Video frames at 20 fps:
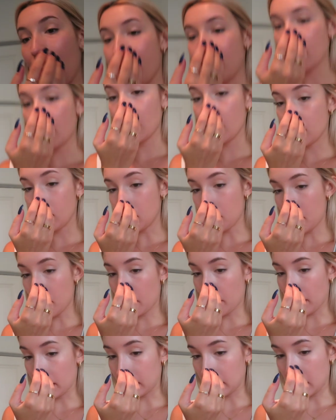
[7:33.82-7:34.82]
have to super
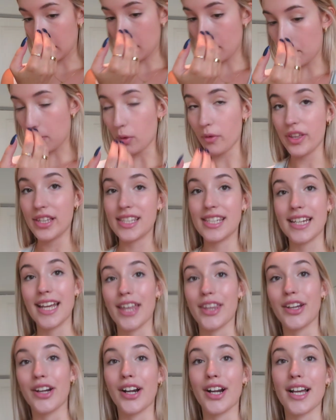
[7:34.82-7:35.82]
quickly pull this
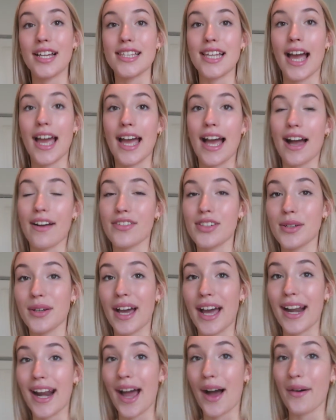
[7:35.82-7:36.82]
together because I have to
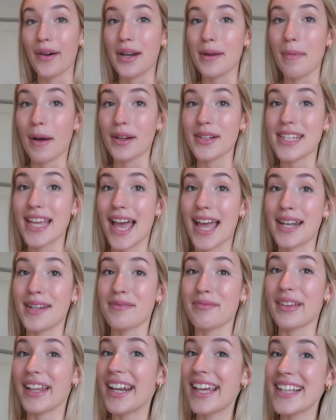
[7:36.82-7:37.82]
head out in about
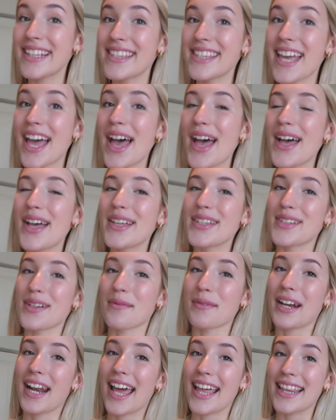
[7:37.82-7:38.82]
ten minutes. So
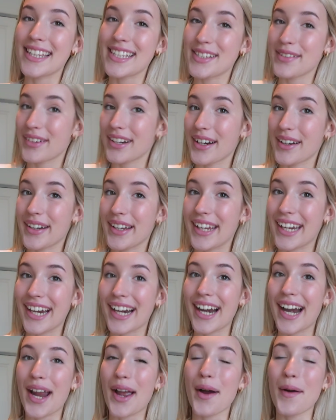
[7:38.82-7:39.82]
I'm gonna end this video
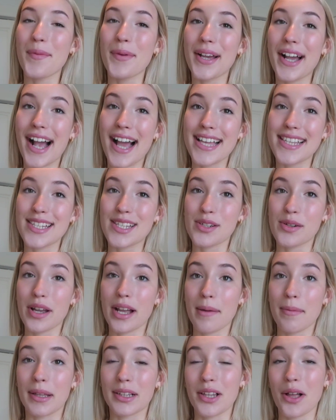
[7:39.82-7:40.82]
here. I hope you guys enjoyed
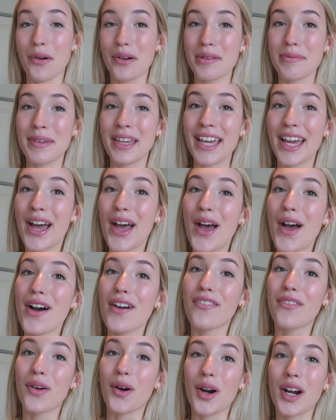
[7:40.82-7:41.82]
coming along with me
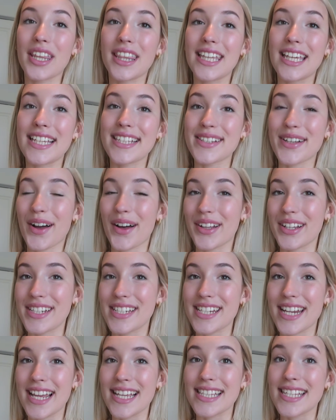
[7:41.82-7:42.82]
for these college
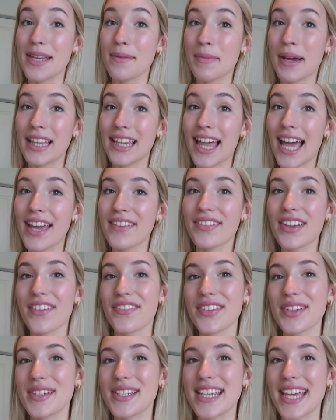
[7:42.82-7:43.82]
days in my life.
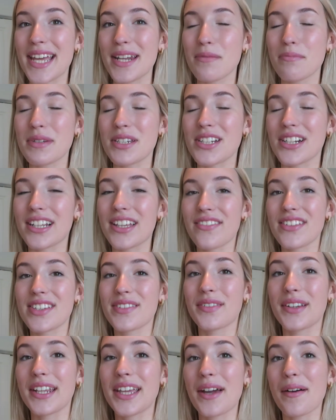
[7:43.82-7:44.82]
If you did, be sure to give this
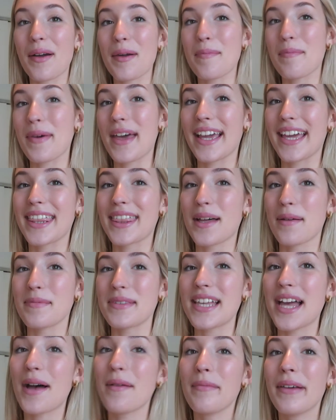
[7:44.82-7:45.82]
video a big
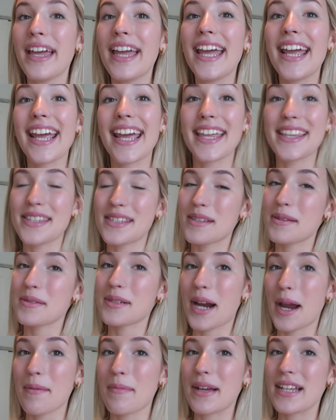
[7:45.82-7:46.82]
thumbs up. Hit the
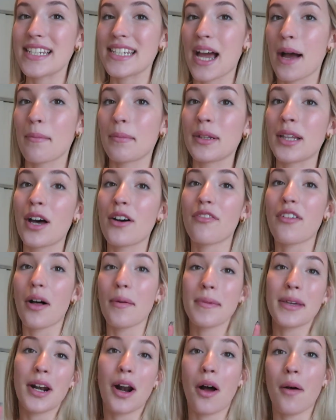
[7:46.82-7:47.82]
subscribe button down below.
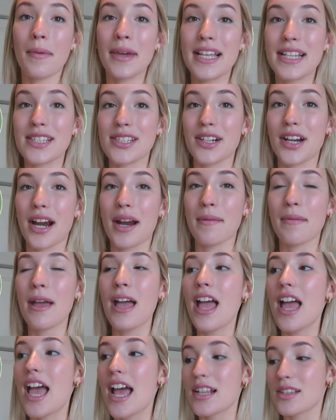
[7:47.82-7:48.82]
Follow me on all my Instagram
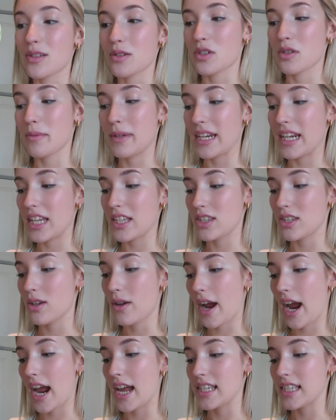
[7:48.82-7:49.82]
and social media so you
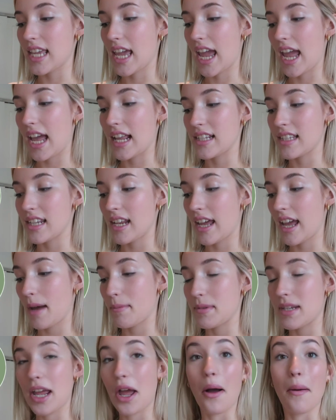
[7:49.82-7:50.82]
guys can stay
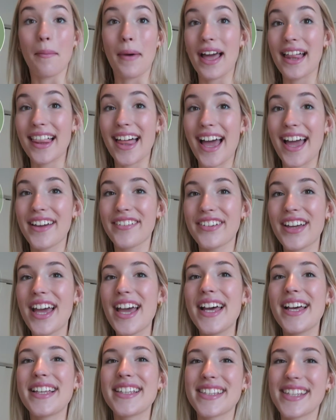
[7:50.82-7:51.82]
up to date on my life.
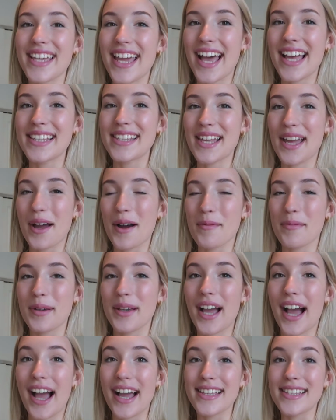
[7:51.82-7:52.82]
So yes, I hope you
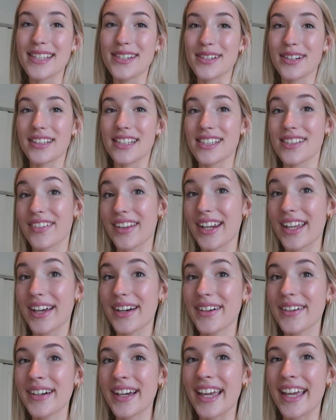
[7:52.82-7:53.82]
guys enjoyed this
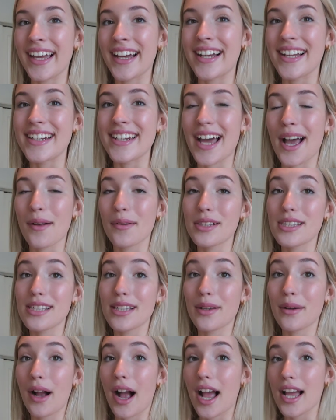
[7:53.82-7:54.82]
video and I will
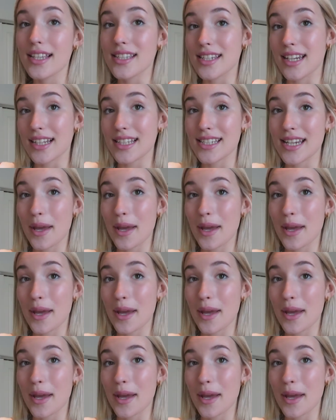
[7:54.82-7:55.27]
see you guys next